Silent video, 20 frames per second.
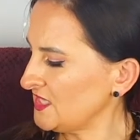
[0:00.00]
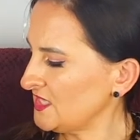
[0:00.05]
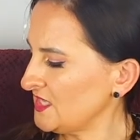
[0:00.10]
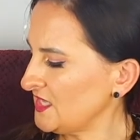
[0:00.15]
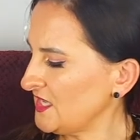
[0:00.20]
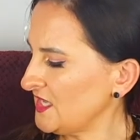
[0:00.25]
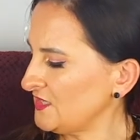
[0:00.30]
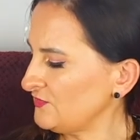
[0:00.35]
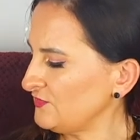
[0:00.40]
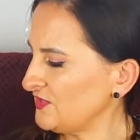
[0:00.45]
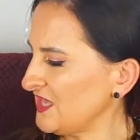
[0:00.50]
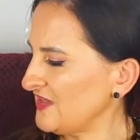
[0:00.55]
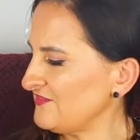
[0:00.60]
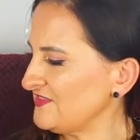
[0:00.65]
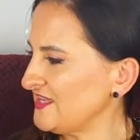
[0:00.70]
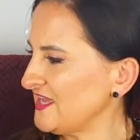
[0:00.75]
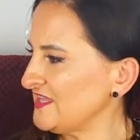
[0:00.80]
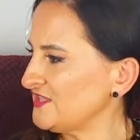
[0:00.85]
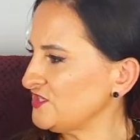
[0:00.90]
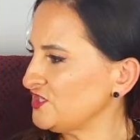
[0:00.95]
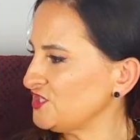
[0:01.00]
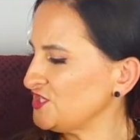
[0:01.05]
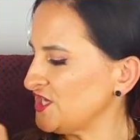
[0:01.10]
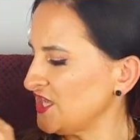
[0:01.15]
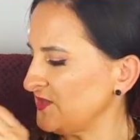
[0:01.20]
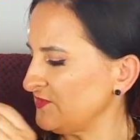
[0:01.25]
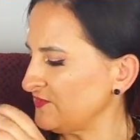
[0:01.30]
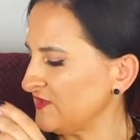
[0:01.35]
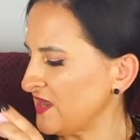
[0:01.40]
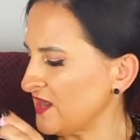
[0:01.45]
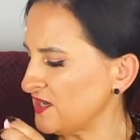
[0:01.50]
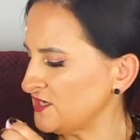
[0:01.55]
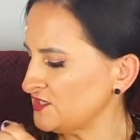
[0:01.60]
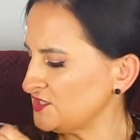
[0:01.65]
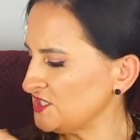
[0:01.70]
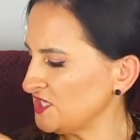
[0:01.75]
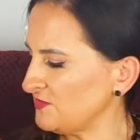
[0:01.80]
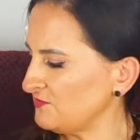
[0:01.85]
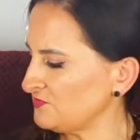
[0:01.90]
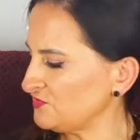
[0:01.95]
And we have another shape,
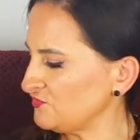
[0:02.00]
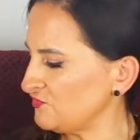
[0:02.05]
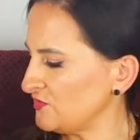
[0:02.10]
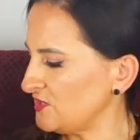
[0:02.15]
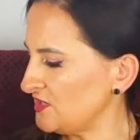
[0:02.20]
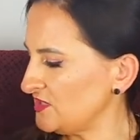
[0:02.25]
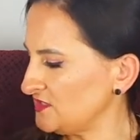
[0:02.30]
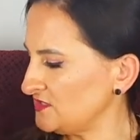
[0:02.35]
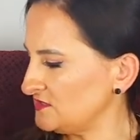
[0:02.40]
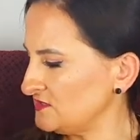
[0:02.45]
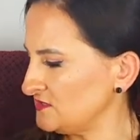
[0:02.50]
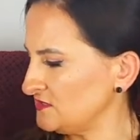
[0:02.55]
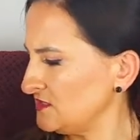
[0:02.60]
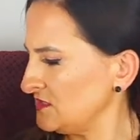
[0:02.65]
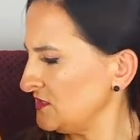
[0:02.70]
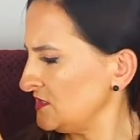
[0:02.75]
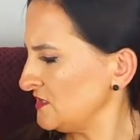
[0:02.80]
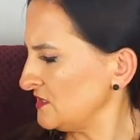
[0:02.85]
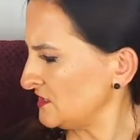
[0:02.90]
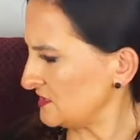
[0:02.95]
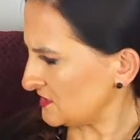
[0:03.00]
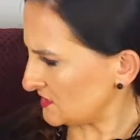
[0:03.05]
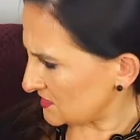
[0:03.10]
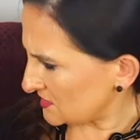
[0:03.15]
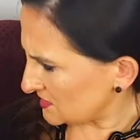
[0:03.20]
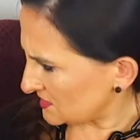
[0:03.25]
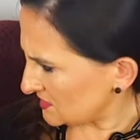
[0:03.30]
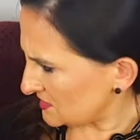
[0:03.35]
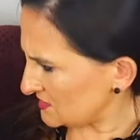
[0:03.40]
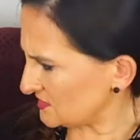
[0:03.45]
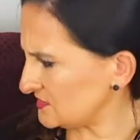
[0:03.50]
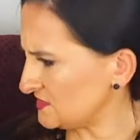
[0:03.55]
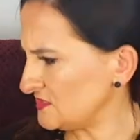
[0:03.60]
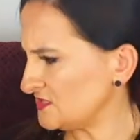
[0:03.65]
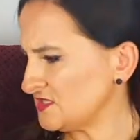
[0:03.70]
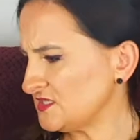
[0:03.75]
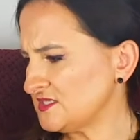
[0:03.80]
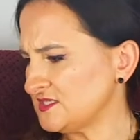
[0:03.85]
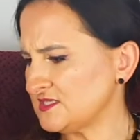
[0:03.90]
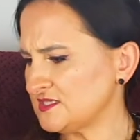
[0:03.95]
heart-shaped one. And
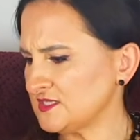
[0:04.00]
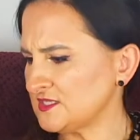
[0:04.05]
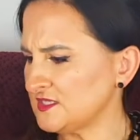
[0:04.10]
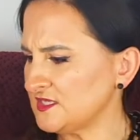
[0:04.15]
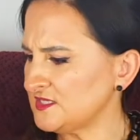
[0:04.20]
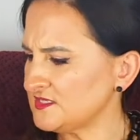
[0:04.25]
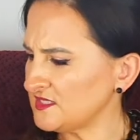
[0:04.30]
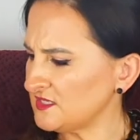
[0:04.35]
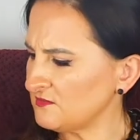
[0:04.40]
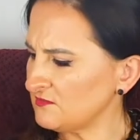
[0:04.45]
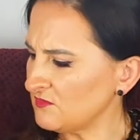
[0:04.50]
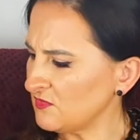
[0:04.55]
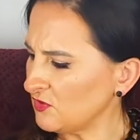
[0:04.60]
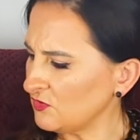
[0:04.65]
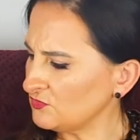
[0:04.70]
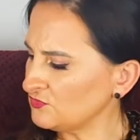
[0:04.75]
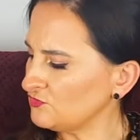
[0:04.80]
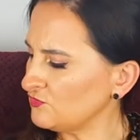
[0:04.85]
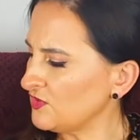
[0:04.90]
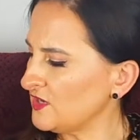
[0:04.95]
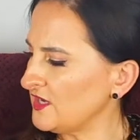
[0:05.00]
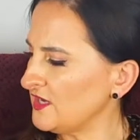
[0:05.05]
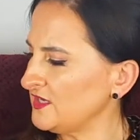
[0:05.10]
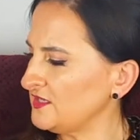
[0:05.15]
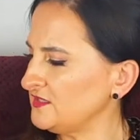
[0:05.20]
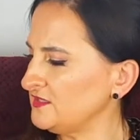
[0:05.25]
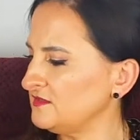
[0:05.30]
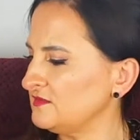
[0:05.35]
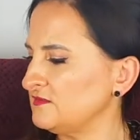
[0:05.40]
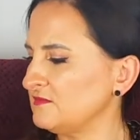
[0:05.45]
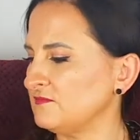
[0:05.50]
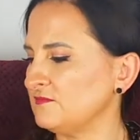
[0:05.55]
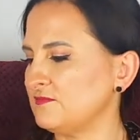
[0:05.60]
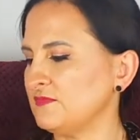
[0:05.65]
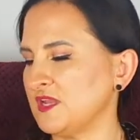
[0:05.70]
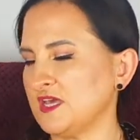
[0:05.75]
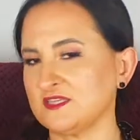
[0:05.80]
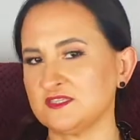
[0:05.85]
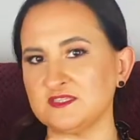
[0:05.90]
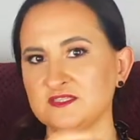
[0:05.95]
this is a mulled wine
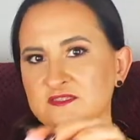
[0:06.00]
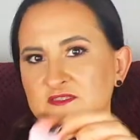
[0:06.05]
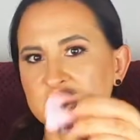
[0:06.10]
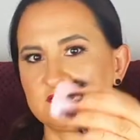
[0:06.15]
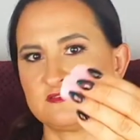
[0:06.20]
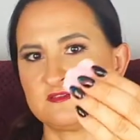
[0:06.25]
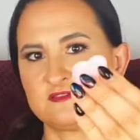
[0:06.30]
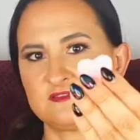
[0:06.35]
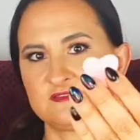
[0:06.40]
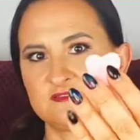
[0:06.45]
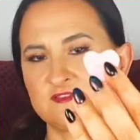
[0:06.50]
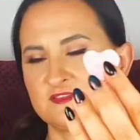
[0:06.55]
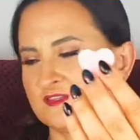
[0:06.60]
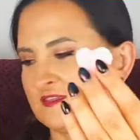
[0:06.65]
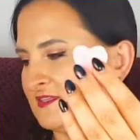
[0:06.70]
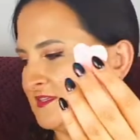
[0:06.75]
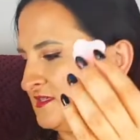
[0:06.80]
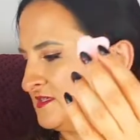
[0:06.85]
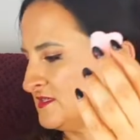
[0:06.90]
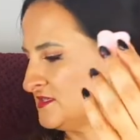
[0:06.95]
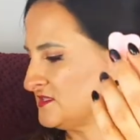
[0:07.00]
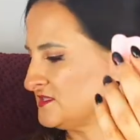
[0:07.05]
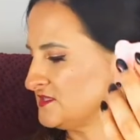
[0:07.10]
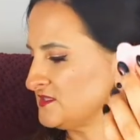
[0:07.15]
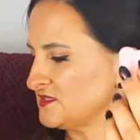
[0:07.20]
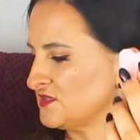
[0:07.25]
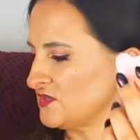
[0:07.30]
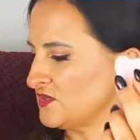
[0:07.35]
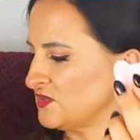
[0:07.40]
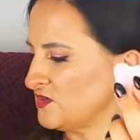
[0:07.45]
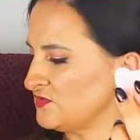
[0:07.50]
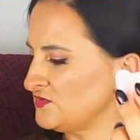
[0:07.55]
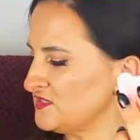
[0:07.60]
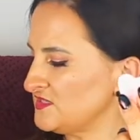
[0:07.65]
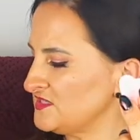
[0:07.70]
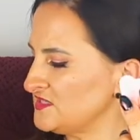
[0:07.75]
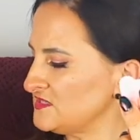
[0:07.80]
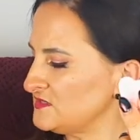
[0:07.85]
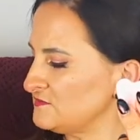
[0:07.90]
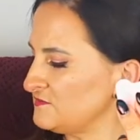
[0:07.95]
blaster. So this
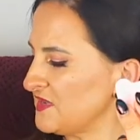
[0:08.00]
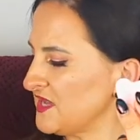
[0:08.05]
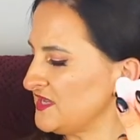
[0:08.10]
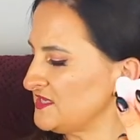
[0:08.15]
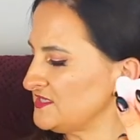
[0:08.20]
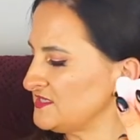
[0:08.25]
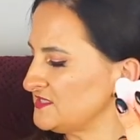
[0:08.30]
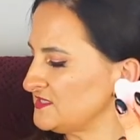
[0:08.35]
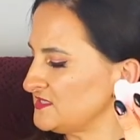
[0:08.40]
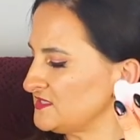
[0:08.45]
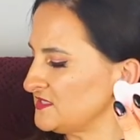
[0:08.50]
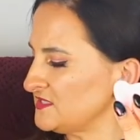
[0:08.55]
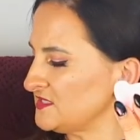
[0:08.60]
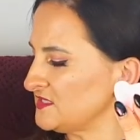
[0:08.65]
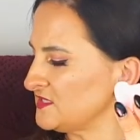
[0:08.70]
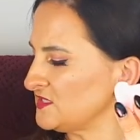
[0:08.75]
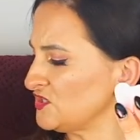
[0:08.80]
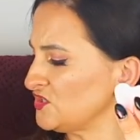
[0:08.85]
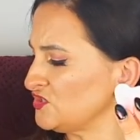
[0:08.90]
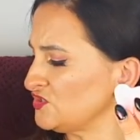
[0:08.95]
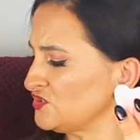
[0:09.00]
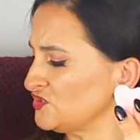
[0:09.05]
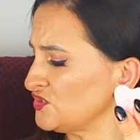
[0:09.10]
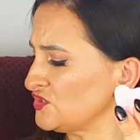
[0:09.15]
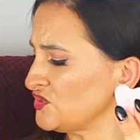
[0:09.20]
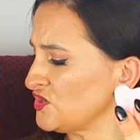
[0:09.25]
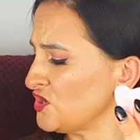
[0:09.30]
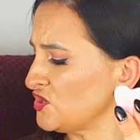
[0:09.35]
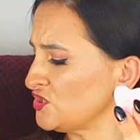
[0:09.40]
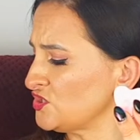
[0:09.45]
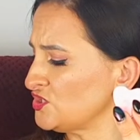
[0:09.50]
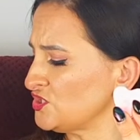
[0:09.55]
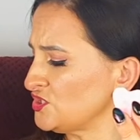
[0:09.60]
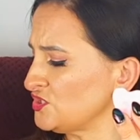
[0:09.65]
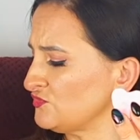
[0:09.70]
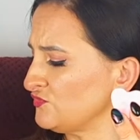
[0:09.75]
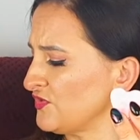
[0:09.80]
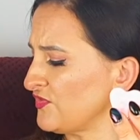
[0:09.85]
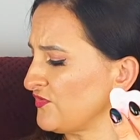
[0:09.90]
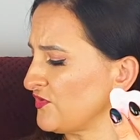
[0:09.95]
spiced
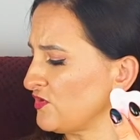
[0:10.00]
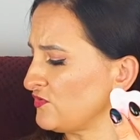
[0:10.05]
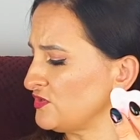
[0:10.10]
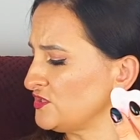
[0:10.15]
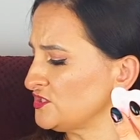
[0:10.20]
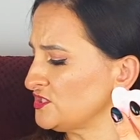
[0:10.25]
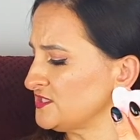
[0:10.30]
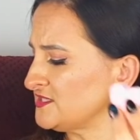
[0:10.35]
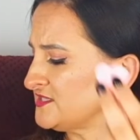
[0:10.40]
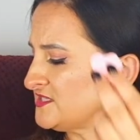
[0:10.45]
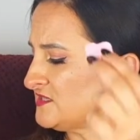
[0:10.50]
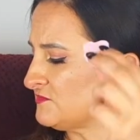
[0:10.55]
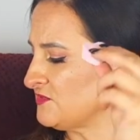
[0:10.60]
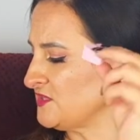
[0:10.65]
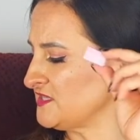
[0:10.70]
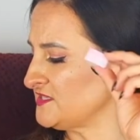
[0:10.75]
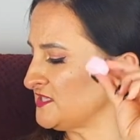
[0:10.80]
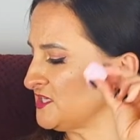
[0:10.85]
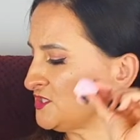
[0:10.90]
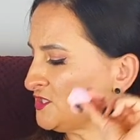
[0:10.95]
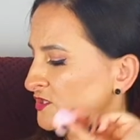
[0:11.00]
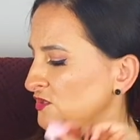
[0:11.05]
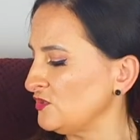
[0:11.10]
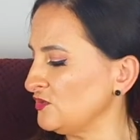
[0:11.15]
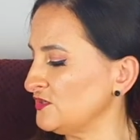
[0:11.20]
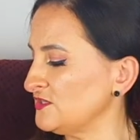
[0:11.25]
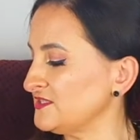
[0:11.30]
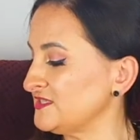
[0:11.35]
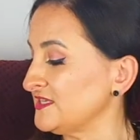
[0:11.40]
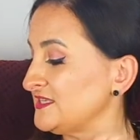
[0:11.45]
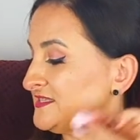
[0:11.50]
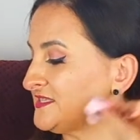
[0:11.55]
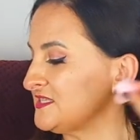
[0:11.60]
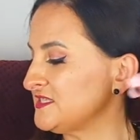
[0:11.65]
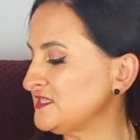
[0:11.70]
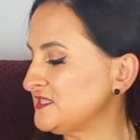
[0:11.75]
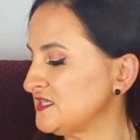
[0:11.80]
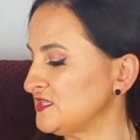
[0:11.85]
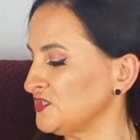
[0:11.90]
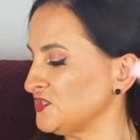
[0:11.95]
concoction with orange and cinnamon essential oils is a
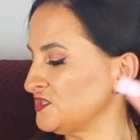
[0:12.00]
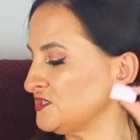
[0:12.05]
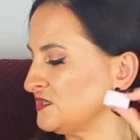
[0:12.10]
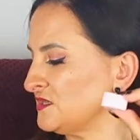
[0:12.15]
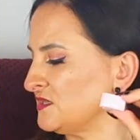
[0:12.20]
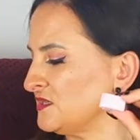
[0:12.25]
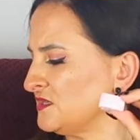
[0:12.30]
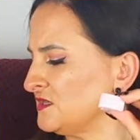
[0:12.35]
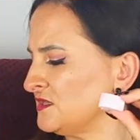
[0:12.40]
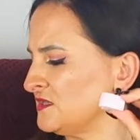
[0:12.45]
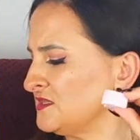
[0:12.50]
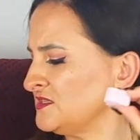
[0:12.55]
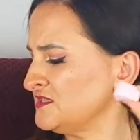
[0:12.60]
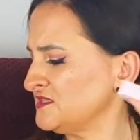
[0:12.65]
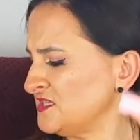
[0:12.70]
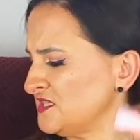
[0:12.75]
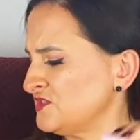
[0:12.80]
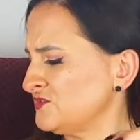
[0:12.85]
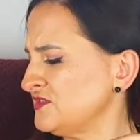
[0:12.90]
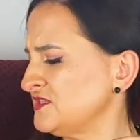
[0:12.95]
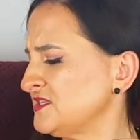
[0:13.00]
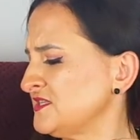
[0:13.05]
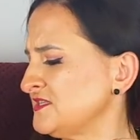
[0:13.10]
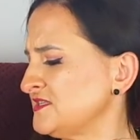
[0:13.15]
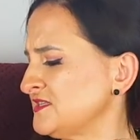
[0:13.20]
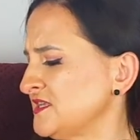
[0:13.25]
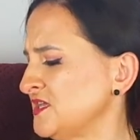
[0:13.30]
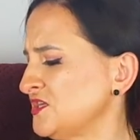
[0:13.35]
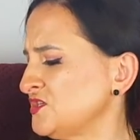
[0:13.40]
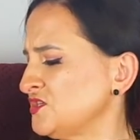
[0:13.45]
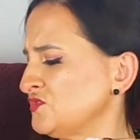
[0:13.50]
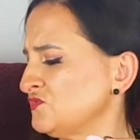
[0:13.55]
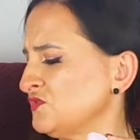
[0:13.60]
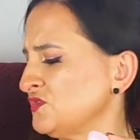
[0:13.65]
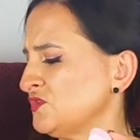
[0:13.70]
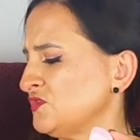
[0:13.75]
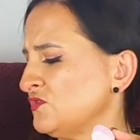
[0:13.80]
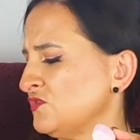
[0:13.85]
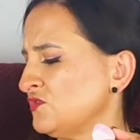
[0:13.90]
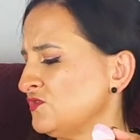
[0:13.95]
citrus sensation
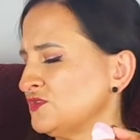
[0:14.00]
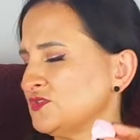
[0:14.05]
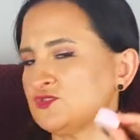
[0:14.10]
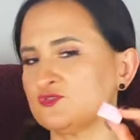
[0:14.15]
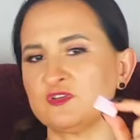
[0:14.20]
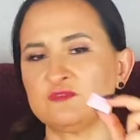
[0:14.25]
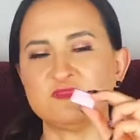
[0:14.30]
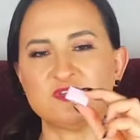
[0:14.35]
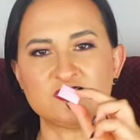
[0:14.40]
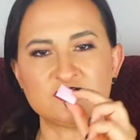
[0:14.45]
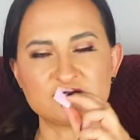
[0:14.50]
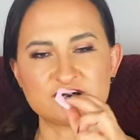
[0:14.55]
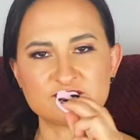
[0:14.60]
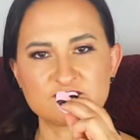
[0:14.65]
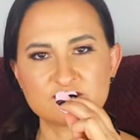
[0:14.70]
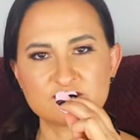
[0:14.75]
with all the trimmings.